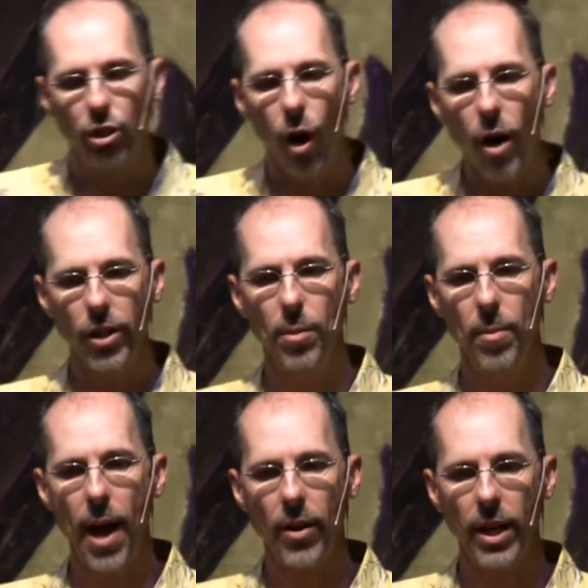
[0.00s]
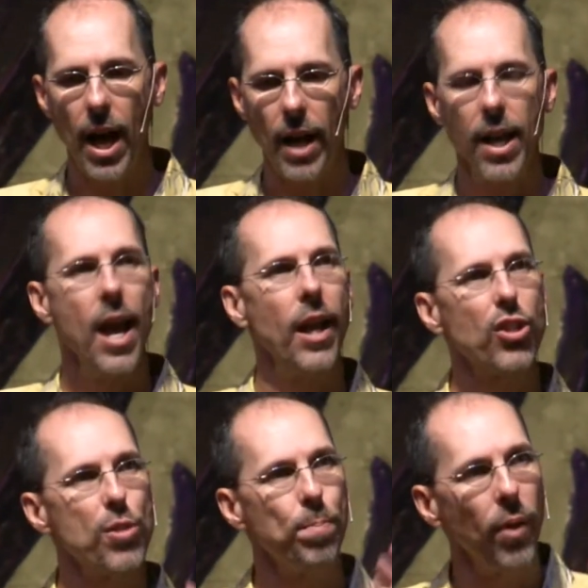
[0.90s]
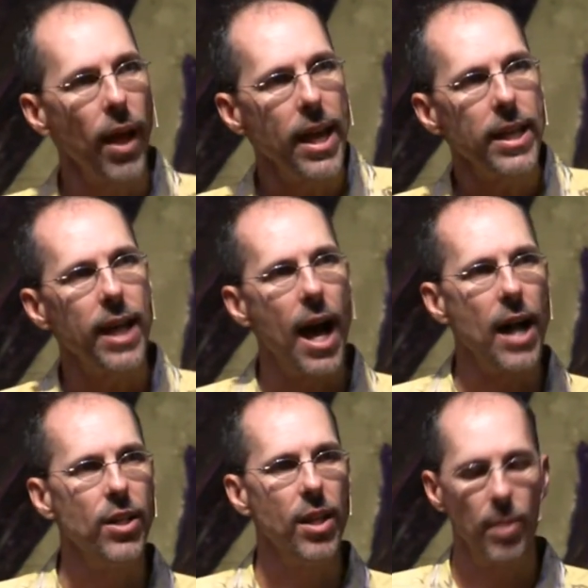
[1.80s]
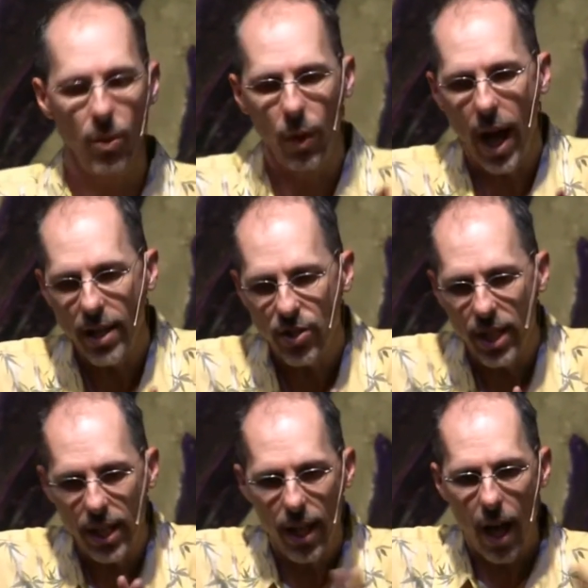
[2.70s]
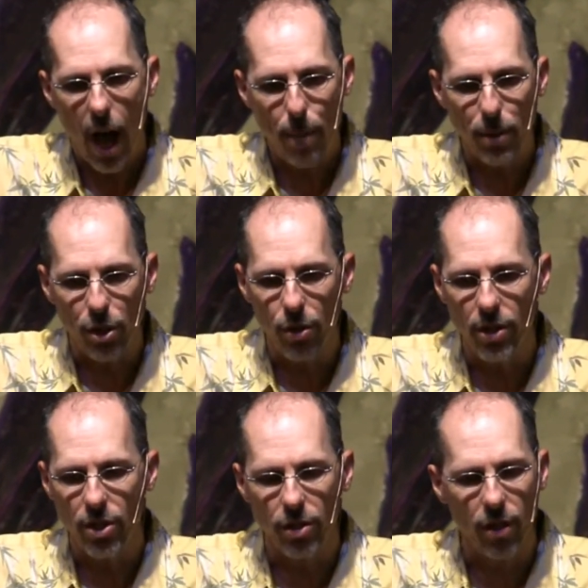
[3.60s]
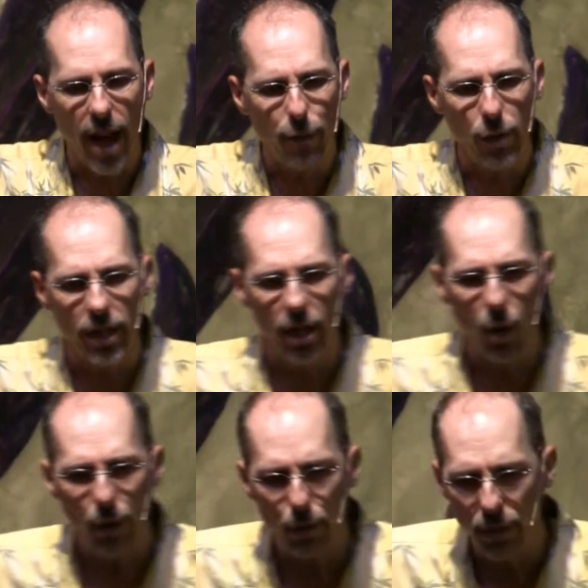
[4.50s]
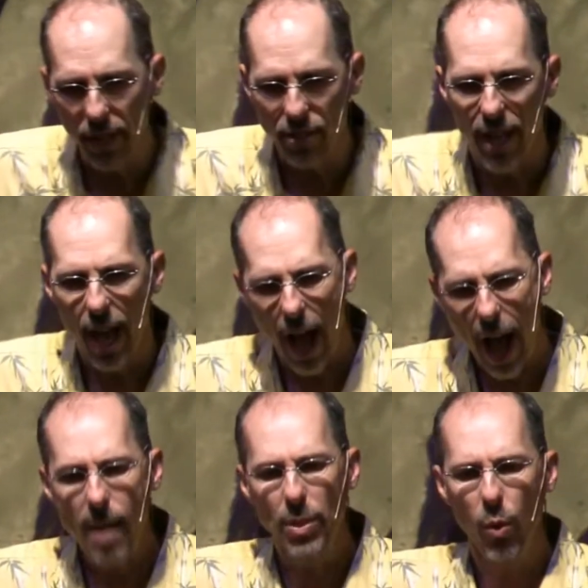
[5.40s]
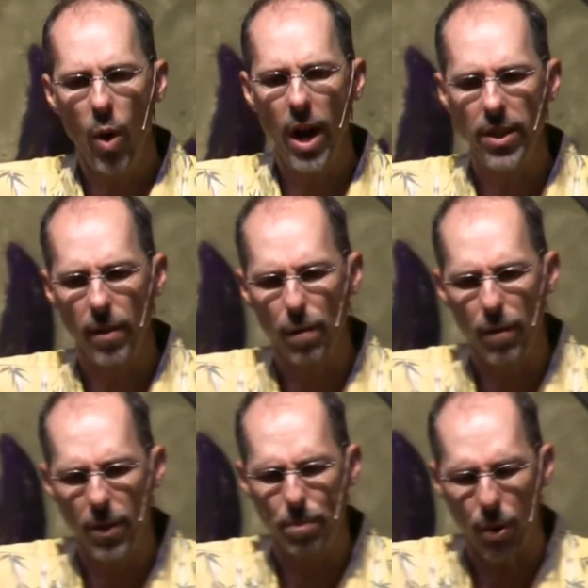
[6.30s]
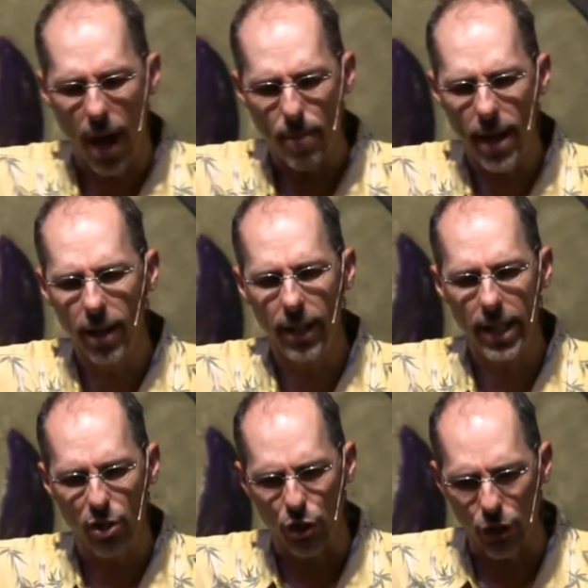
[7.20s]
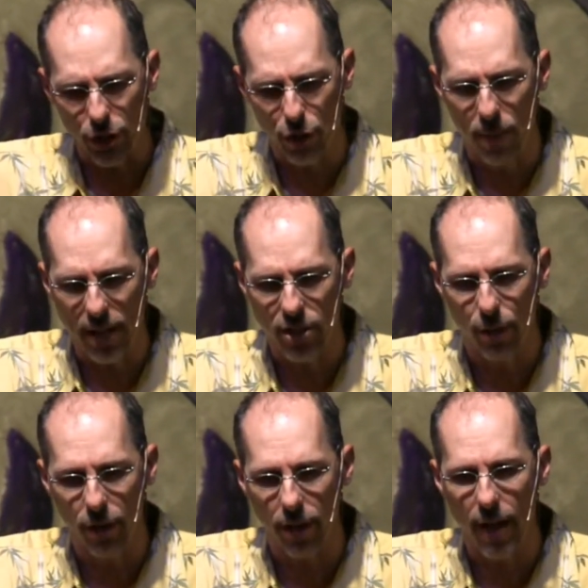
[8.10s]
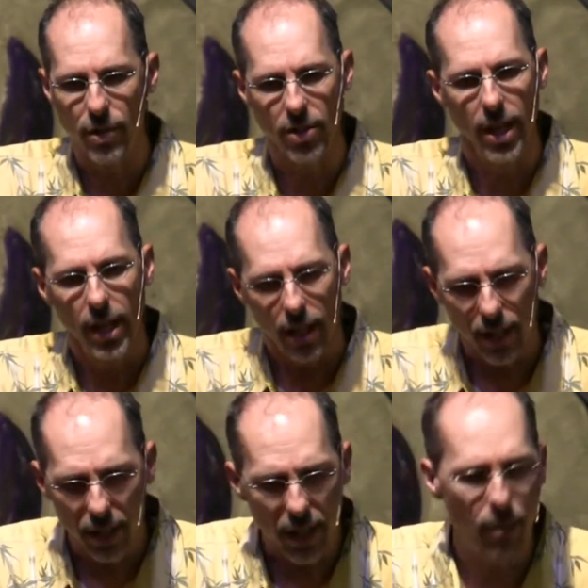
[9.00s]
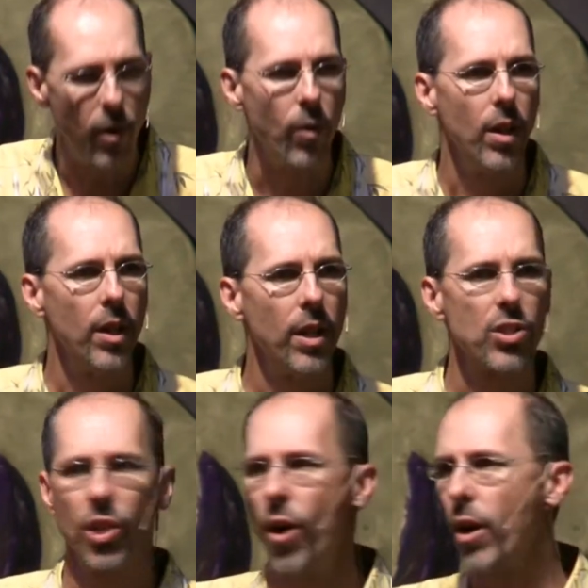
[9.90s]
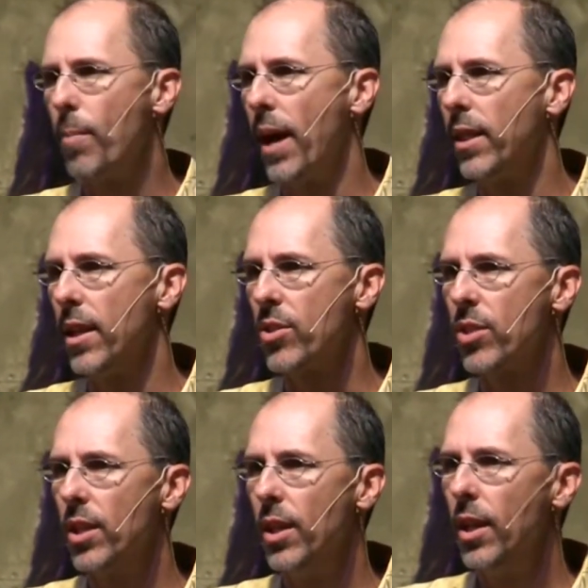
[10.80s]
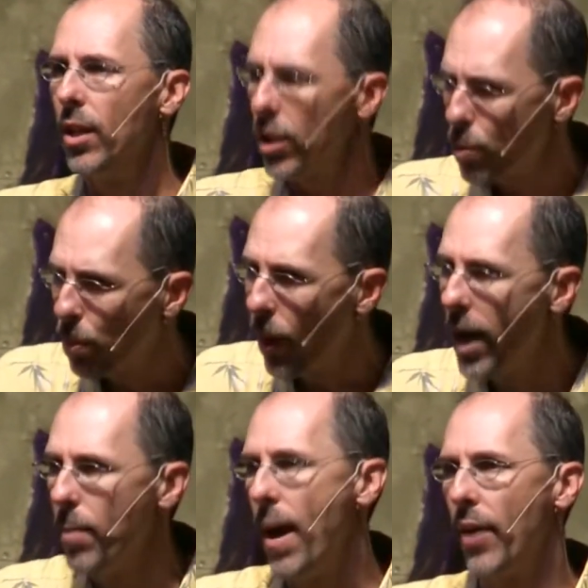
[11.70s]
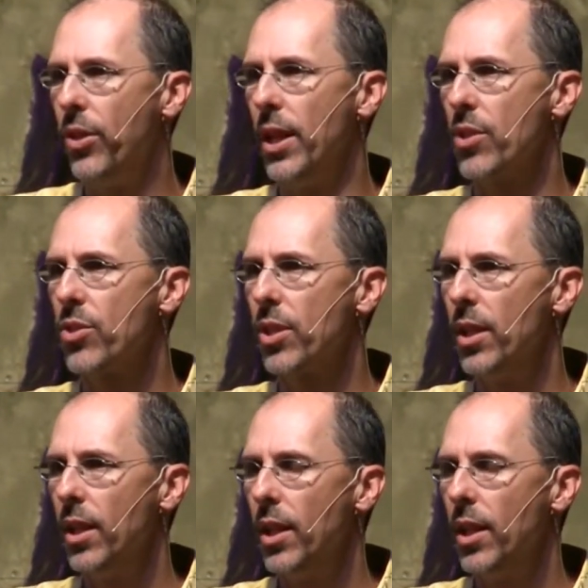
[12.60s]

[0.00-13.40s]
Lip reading: talk to them about God, and explain God to them. And when I see opportunities in their life when they're going through things, I'm the one that primarily inserts myself in their life and says, come on, let's talk about this. Let's pray about this.